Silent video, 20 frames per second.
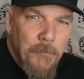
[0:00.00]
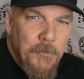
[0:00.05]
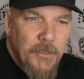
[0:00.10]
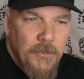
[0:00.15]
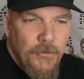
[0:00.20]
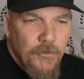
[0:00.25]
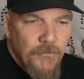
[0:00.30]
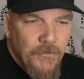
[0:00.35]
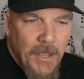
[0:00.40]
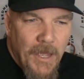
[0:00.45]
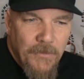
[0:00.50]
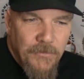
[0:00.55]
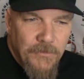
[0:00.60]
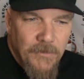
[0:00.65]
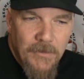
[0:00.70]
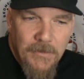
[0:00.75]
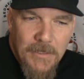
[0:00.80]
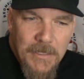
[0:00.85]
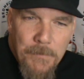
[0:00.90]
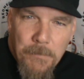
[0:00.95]
I mean, you've
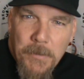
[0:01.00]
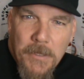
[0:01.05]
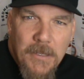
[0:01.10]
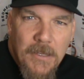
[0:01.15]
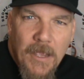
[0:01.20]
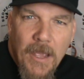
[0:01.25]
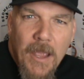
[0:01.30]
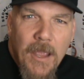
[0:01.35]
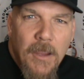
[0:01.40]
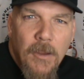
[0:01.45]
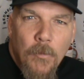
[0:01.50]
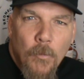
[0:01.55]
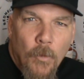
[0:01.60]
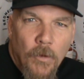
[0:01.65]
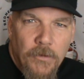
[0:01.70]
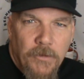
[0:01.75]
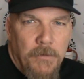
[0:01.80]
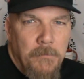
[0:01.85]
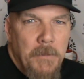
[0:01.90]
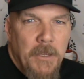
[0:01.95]
got the EPA
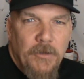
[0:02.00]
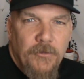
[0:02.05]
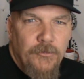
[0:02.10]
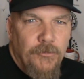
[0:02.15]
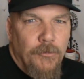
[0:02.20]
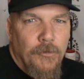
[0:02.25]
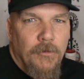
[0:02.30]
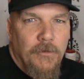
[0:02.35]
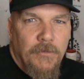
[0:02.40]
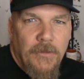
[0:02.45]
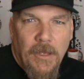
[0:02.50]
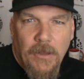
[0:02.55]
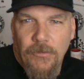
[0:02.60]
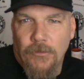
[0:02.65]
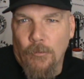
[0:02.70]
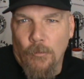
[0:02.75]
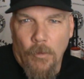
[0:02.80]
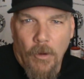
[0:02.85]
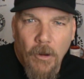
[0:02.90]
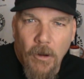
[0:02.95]
wanting to make sure
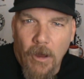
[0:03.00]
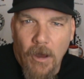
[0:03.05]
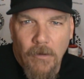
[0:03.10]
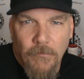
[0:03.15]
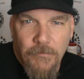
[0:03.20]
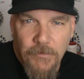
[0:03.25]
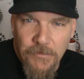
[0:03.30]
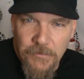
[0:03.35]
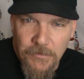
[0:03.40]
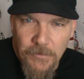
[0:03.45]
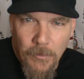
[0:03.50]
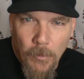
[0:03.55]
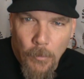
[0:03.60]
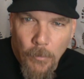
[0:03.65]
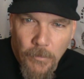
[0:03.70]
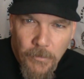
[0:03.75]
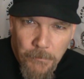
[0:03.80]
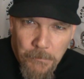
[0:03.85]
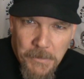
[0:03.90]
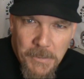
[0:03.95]
that the runoff isn't
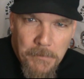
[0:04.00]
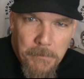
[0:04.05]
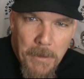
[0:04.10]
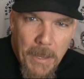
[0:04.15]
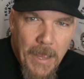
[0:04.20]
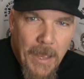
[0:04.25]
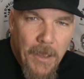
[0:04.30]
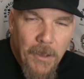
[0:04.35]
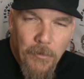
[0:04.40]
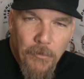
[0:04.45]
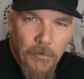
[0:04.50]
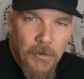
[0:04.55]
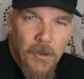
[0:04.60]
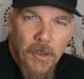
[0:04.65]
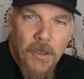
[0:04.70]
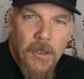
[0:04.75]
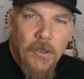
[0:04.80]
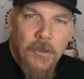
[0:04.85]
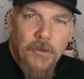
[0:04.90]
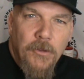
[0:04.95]
going to be bad,
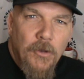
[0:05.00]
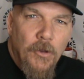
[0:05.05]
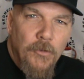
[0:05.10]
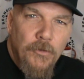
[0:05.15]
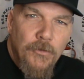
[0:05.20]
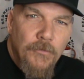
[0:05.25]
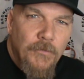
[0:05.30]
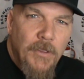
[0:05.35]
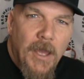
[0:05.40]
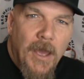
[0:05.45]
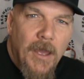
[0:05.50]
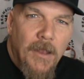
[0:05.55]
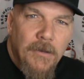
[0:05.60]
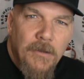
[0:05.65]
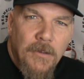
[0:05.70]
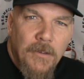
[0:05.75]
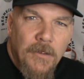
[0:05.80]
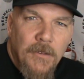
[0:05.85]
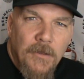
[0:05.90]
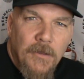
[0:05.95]
or, you know, you've
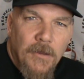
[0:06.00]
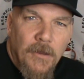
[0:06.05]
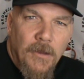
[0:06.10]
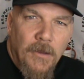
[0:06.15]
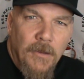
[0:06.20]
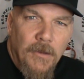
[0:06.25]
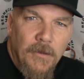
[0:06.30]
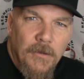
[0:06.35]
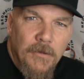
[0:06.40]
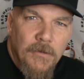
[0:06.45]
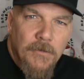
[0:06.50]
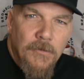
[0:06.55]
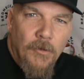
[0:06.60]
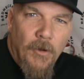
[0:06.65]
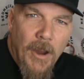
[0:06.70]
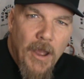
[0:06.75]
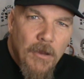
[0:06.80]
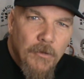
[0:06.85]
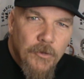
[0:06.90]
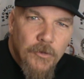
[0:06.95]
got
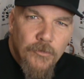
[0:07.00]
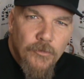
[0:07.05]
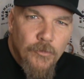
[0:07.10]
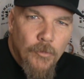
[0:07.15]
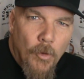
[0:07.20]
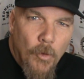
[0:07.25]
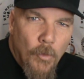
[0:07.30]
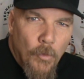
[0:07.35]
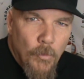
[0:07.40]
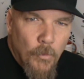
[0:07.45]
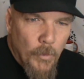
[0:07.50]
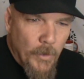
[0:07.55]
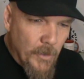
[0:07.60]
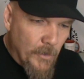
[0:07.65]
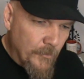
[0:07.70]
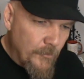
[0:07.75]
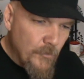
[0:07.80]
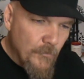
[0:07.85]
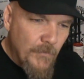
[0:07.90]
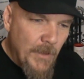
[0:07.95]
ground control
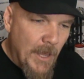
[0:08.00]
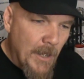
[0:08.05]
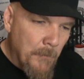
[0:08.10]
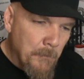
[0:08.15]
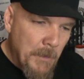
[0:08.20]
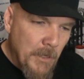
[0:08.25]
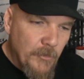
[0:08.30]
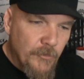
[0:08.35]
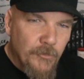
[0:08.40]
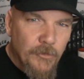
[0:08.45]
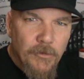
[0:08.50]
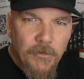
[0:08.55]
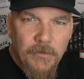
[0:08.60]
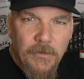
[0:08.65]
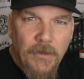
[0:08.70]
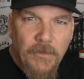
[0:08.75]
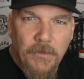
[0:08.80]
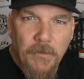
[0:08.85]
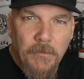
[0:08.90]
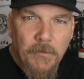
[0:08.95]
where you've got to make
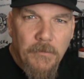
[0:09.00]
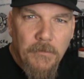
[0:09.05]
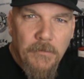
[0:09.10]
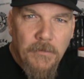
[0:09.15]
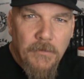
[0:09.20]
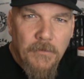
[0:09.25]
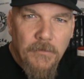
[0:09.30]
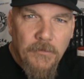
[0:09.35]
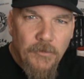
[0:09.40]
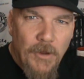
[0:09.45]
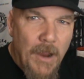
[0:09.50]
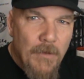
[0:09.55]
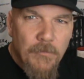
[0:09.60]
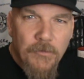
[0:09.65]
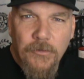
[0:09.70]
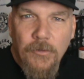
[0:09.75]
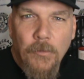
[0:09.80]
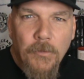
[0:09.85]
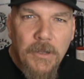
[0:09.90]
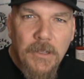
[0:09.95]
sure that the
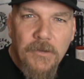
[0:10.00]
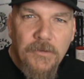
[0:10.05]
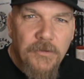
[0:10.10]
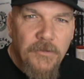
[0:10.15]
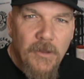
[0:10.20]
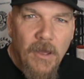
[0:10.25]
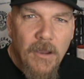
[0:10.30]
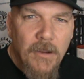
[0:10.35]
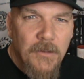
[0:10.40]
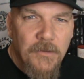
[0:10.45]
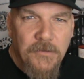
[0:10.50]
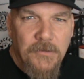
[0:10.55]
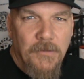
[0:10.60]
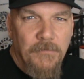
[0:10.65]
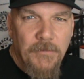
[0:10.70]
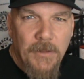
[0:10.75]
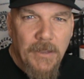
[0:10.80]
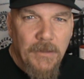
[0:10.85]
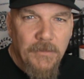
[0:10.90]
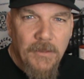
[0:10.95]
drivers don't get stuck and
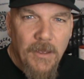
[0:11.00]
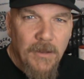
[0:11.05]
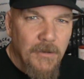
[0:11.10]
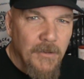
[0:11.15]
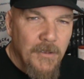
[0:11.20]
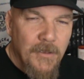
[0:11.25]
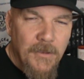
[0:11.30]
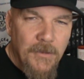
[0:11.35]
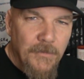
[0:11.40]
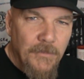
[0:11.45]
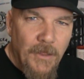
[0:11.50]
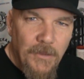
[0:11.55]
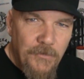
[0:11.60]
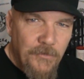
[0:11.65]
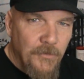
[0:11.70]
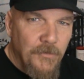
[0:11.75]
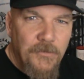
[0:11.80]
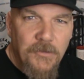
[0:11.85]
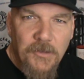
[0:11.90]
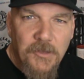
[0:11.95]
stuff like that.
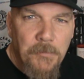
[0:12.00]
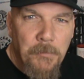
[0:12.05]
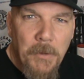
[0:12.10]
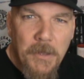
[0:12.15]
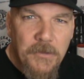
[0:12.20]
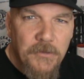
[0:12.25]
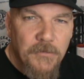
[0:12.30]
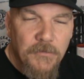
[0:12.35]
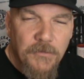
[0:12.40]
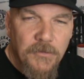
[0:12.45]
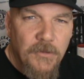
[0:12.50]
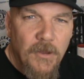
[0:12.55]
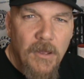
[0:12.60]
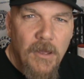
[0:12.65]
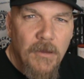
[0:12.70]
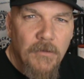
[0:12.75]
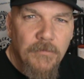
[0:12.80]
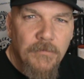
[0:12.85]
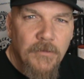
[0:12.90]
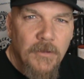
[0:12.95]
That's just expensive
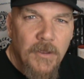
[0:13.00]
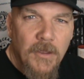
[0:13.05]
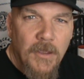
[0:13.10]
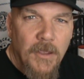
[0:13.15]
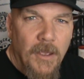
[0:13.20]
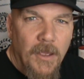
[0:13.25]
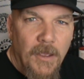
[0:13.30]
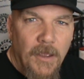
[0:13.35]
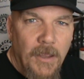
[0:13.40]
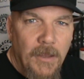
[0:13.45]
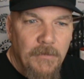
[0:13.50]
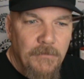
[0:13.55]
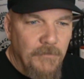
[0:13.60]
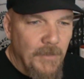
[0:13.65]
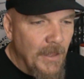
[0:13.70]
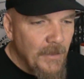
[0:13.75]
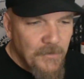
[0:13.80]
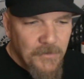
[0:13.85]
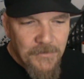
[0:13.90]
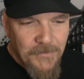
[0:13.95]
stuff.
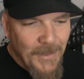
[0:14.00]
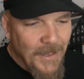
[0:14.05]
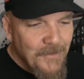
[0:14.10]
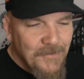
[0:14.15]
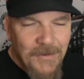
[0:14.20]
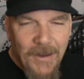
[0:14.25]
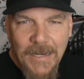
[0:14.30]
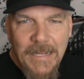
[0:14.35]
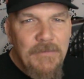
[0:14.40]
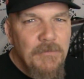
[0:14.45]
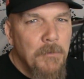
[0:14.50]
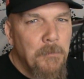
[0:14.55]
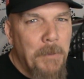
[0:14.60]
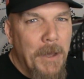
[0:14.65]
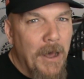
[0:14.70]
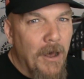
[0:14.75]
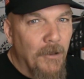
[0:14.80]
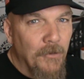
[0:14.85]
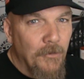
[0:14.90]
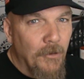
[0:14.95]
And that's not even
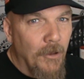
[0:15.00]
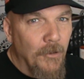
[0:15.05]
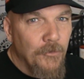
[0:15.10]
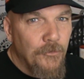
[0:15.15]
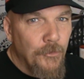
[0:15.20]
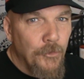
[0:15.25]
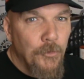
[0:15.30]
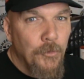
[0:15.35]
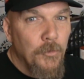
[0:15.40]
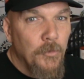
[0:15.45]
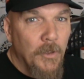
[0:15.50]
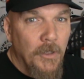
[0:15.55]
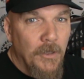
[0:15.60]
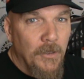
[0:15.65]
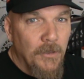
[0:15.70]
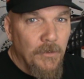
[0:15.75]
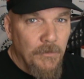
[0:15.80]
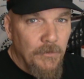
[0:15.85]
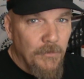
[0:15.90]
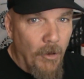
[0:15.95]
piled on to
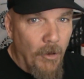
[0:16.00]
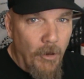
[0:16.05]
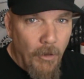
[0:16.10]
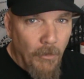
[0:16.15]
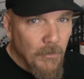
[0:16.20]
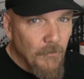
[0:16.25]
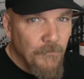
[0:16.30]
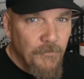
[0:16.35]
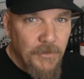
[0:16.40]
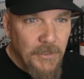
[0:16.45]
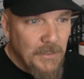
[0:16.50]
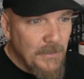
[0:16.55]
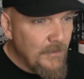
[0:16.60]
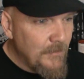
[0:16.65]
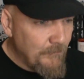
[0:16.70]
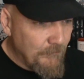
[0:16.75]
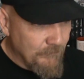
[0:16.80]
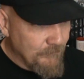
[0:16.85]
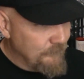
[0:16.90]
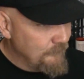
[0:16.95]
all of
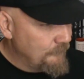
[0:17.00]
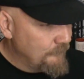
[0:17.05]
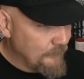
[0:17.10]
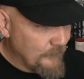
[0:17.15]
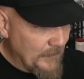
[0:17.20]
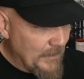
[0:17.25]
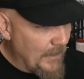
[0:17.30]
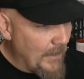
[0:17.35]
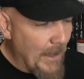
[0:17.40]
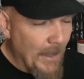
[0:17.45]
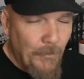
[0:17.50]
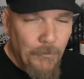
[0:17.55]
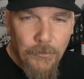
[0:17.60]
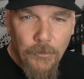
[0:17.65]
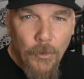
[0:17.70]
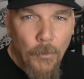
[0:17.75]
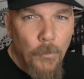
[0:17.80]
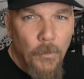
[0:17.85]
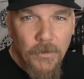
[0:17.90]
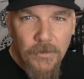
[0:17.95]
the, I
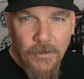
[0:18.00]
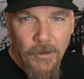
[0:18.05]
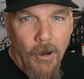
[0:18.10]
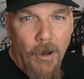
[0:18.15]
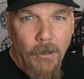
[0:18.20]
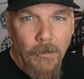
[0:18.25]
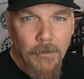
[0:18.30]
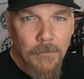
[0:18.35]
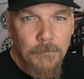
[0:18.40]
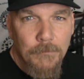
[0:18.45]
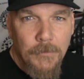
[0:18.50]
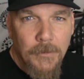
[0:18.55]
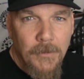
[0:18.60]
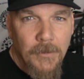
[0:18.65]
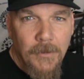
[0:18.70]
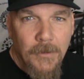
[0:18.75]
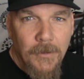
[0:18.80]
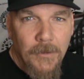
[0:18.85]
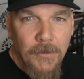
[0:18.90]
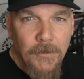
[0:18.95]
don't know what to call them.
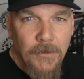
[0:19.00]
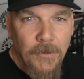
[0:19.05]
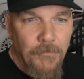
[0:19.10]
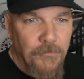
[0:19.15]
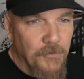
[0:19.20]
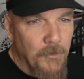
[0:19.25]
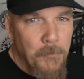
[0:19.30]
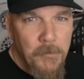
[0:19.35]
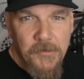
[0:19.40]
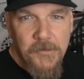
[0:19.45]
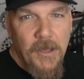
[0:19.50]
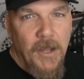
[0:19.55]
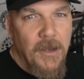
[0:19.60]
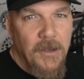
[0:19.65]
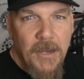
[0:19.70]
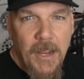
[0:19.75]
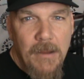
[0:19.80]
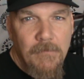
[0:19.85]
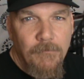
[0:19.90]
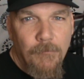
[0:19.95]
If somebody's
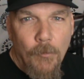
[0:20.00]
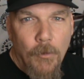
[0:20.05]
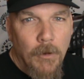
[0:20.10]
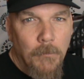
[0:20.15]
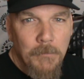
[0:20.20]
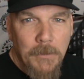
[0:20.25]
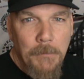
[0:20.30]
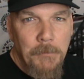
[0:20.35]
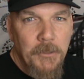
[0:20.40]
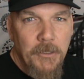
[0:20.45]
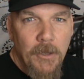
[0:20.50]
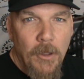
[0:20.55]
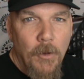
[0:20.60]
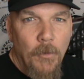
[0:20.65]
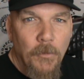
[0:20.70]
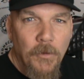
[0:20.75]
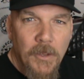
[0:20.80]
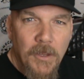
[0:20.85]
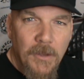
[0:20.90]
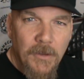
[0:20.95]
got a name for them, let me
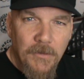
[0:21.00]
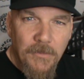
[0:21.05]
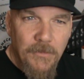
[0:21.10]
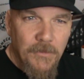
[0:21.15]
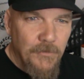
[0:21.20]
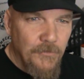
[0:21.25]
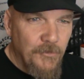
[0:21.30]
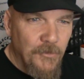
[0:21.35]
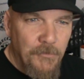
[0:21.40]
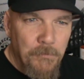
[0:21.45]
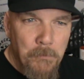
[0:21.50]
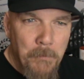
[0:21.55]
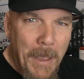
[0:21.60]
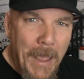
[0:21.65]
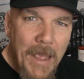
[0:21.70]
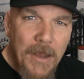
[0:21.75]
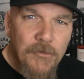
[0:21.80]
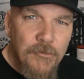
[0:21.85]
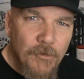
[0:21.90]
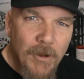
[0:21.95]
know. Just
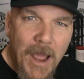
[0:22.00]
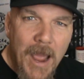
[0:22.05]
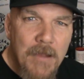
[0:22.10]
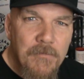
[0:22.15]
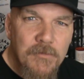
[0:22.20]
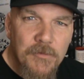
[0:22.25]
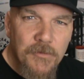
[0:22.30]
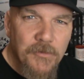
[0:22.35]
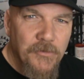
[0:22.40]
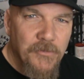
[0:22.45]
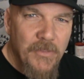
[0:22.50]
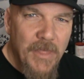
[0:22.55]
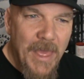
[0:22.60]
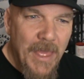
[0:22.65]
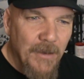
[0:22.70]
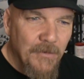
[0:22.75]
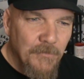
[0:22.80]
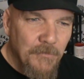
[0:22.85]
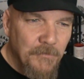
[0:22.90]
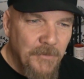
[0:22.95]
bad drivers
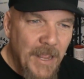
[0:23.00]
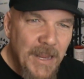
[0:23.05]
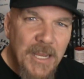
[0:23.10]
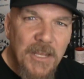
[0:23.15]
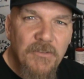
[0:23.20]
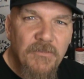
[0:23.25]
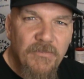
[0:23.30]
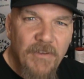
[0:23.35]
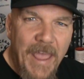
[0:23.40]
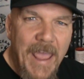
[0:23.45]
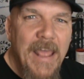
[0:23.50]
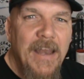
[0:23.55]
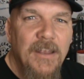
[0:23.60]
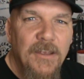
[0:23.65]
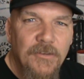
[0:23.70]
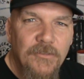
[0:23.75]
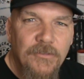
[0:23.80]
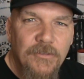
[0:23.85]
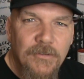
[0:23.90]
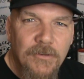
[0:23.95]
that take
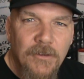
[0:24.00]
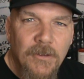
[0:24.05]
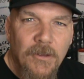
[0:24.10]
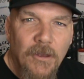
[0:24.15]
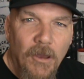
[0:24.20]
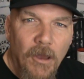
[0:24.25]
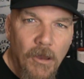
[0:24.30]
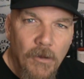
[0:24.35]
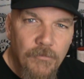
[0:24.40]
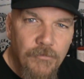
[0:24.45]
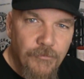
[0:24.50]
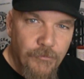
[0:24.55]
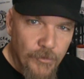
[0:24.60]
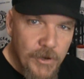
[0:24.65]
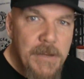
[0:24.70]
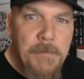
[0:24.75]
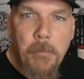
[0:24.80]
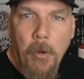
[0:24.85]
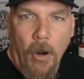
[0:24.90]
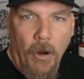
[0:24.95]
advantage of
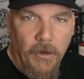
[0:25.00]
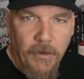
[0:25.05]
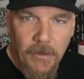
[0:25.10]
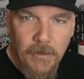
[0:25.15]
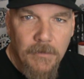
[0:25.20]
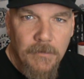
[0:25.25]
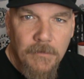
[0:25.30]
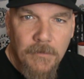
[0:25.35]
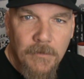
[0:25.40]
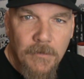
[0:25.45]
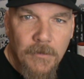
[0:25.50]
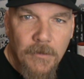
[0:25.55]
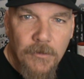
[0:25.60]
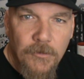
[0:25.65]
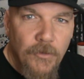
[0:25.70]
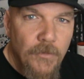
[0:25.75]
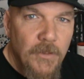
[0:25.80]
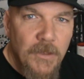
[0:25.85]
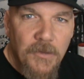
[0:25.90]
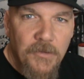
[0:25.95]
free parking,
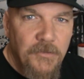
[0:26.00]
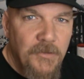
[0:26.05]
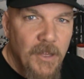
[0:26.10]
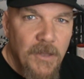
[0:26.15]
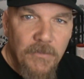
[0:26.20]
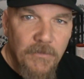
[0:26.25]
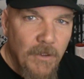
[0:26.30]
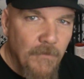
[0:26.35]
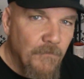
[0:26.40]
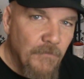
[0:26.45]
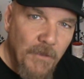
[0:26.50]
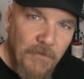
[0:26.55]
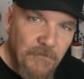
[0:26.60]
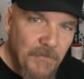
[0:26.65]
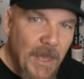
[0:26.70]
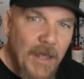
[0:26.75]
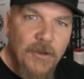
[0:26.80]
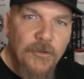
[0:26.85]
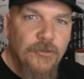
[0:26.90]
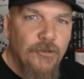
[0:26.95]
to the extent that
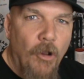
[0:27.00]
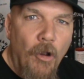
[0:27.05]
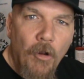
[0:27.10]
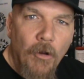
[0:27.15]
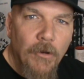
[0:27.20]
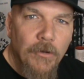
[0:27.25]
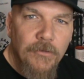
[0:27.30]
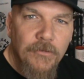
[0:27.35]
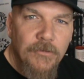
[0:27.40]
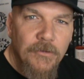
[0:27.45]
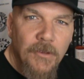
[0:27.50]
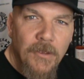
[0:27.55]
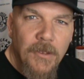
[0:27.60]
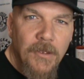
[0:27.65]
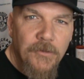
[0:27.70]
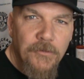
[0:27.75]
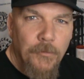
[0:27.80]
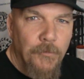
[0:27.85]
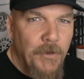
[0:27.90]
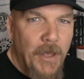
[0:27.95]
they've got to charge.
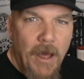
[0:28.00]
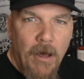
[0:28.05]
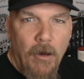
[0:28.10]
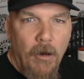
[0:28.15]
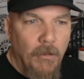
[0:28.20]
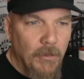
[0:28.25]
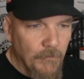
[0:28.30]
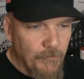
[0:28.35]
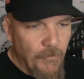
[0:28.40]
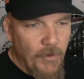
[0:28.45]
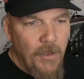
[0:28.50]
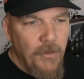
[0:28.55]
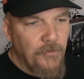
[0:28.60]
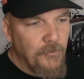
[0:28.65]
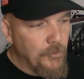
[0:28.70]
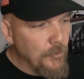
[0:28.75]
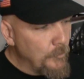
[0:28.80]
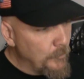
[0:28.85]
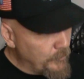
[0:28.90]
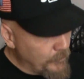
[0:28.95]
So now all of
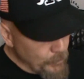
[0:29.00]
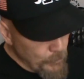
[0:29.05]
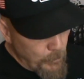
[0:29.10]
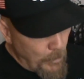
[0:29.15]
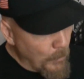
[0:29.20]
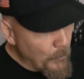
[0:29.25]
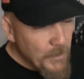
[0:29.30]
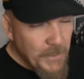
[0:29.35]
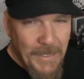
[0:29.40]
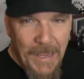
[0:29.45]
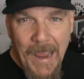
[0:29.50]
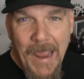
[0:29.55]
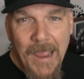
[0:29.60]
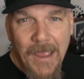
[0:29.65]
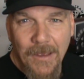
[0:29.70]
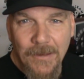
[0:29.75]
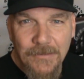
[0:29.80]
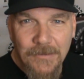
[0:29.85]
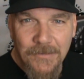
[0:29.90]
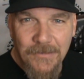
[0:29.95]
us who do what we
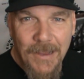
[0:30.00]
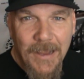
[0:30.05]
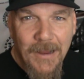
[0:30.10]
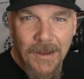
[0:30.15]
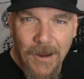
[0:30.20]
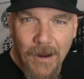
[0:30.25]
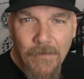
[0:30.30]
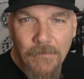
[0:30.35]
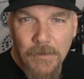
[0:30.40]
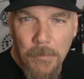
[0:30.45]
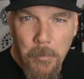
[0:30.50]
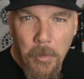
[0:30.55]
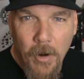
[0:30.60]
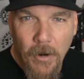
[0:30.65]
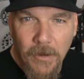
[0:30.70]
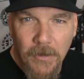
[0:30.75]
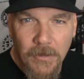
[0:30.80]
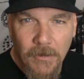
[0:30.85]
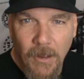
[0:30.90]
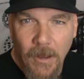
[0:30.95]
can to take care of the
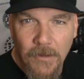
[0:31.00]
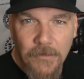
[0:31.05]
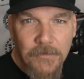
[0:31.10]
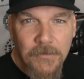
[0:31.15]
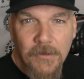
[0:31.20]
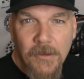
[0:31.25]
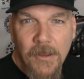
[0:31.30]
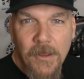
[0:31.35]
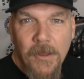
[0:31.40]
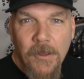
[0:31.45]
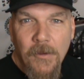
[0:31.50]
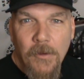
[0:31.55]
parking lots,